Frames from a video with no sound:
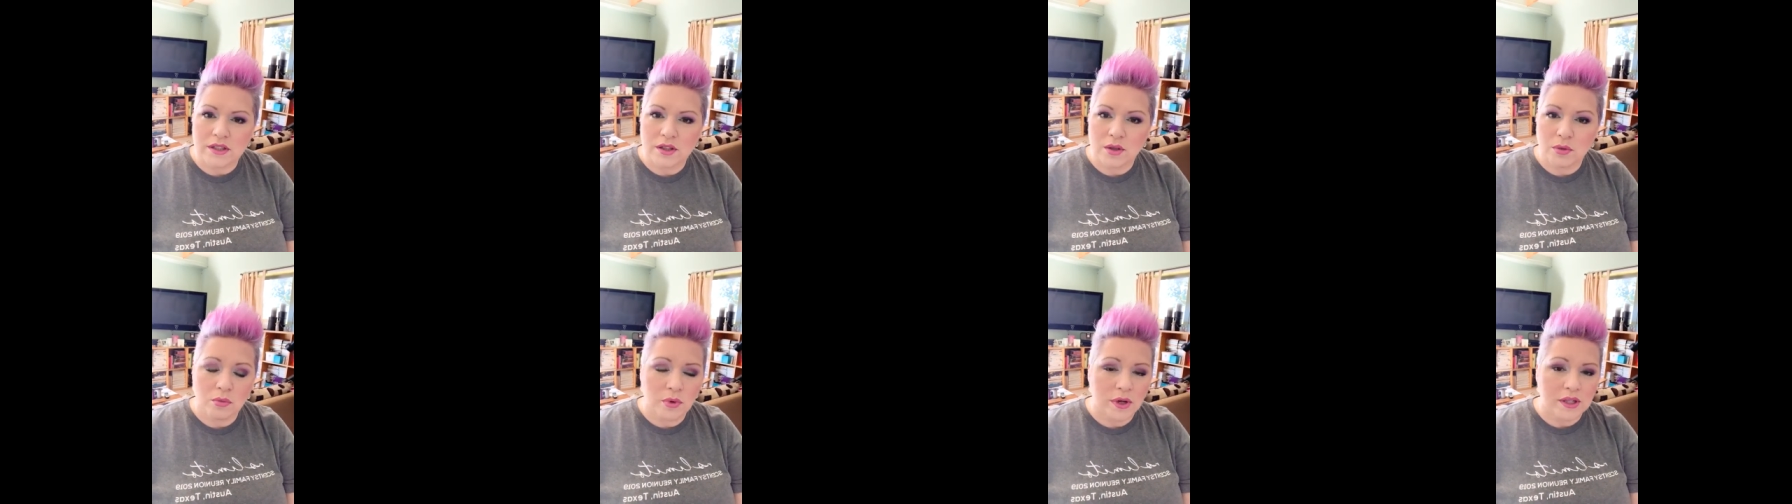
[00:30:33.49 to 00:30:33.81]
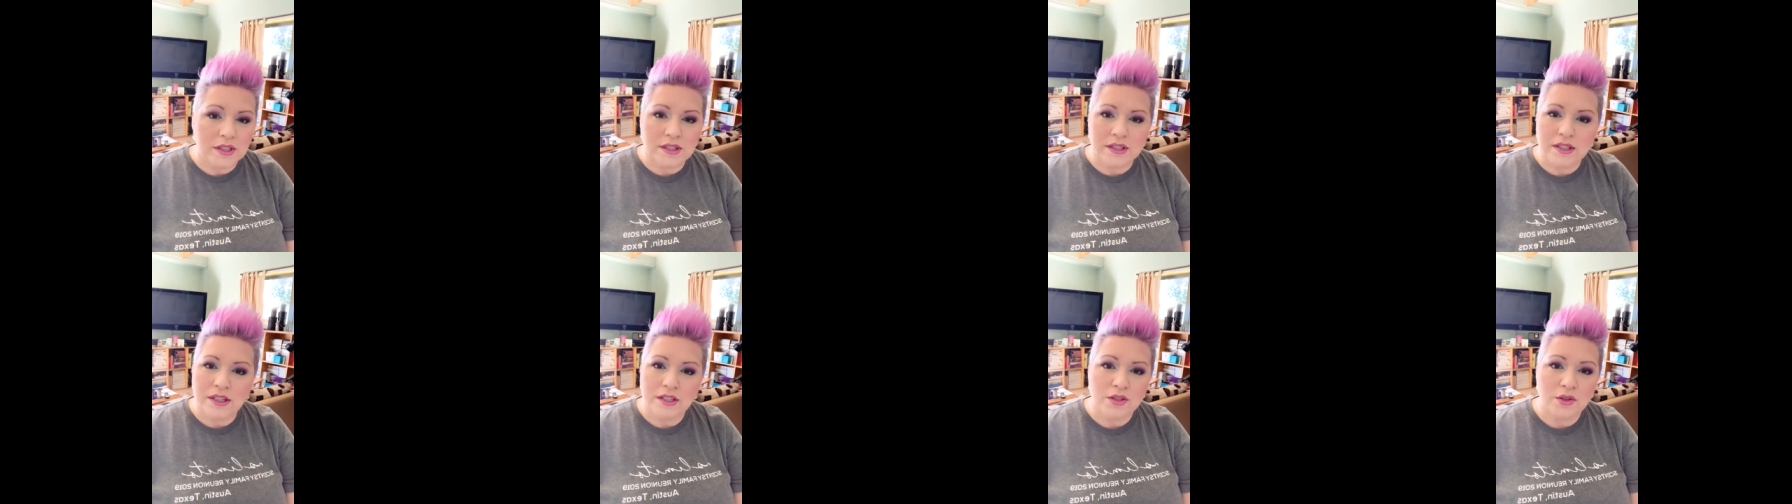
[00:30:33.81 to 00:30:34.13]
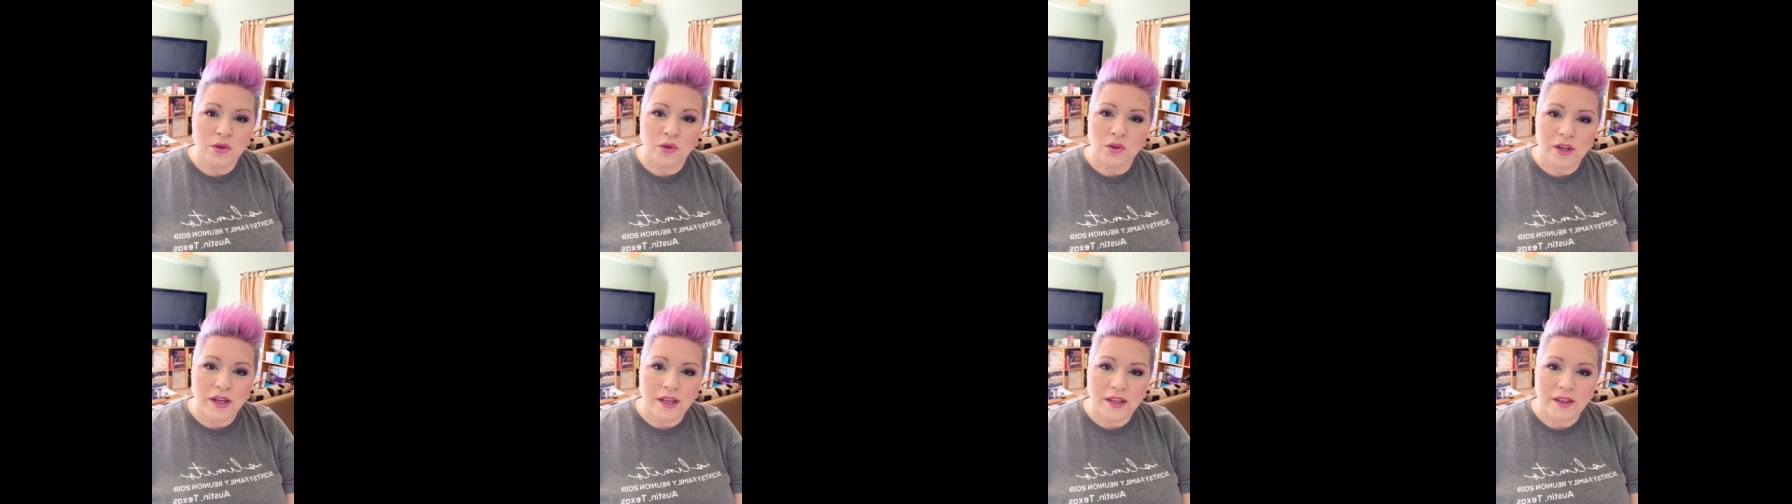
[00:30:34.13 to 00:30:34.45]
the ones that
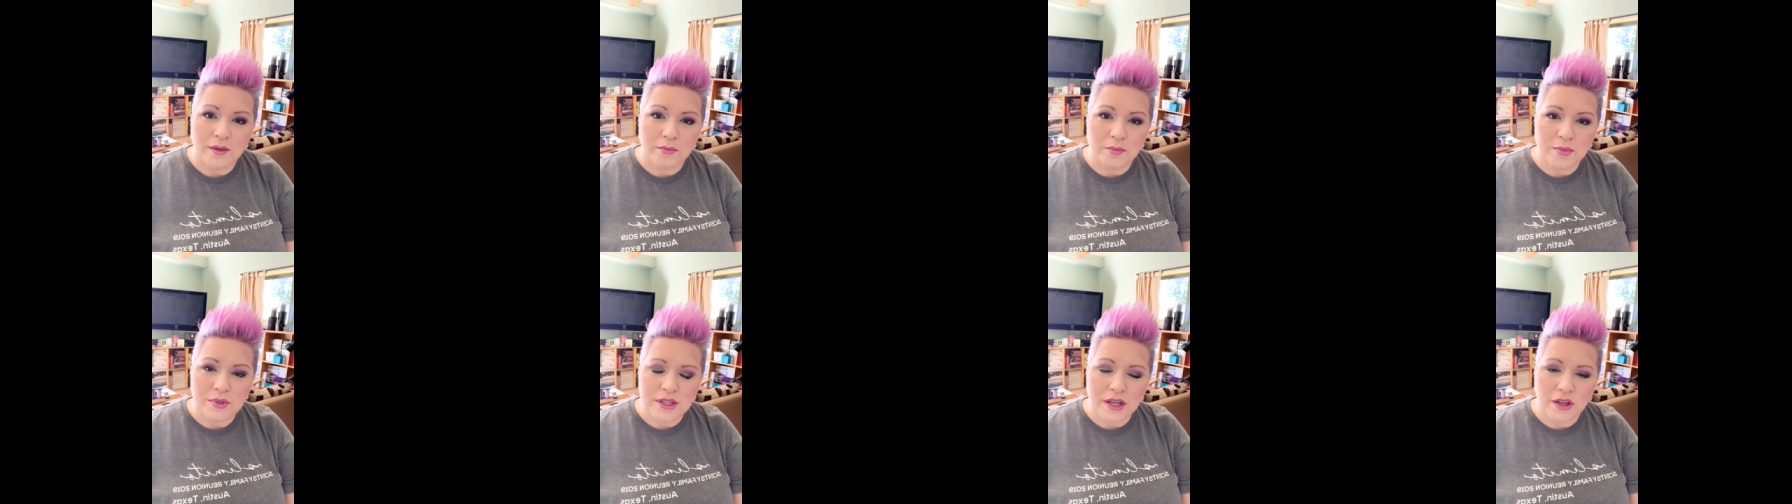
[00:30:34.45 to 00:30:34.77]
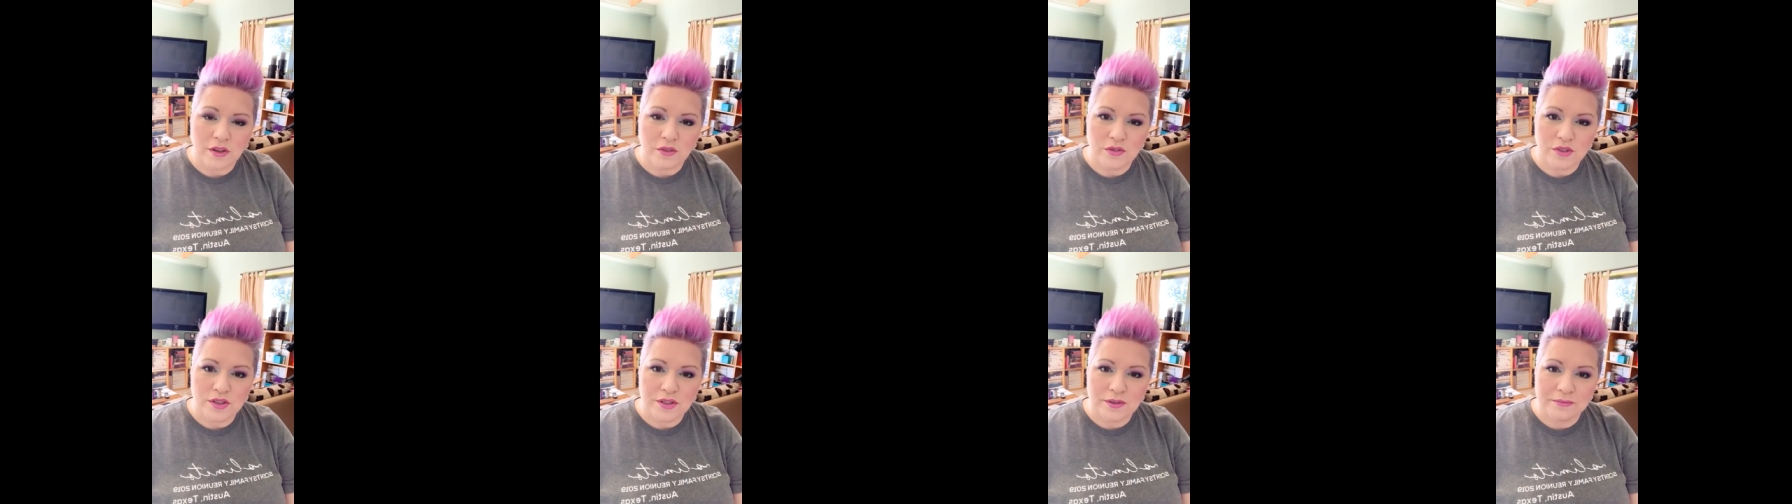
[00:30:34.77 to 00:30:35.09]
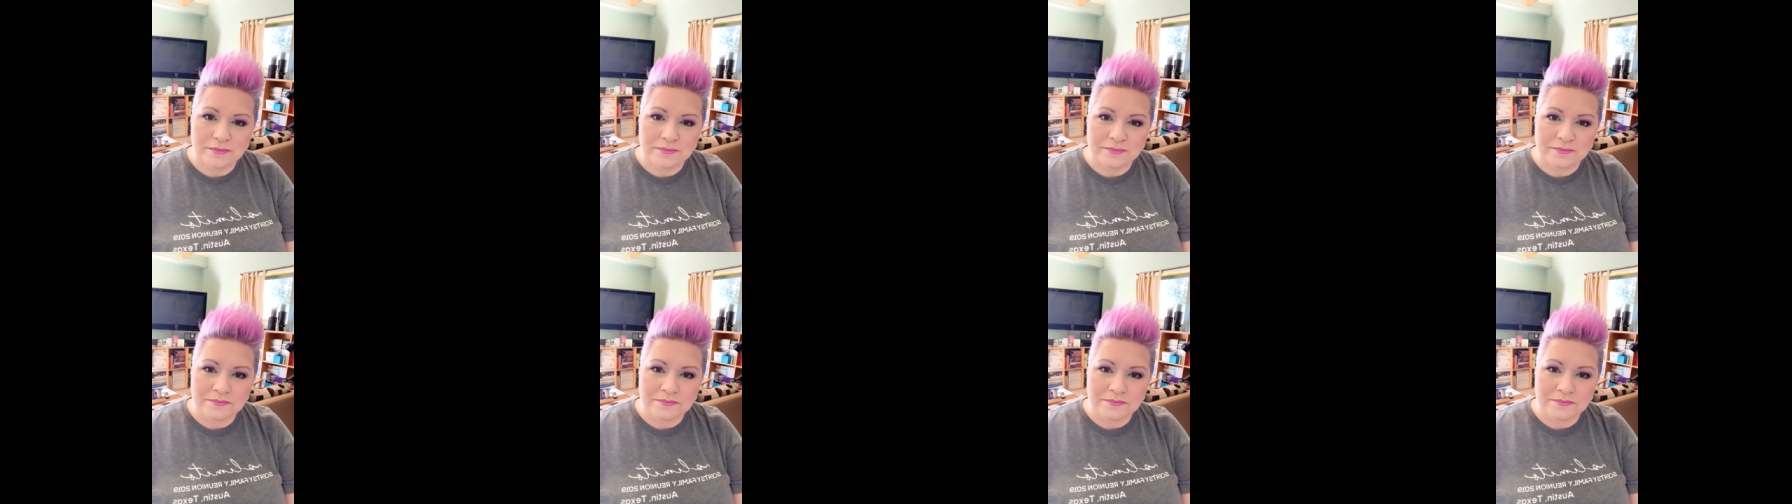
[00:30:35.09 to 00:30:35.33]
don't like themselves?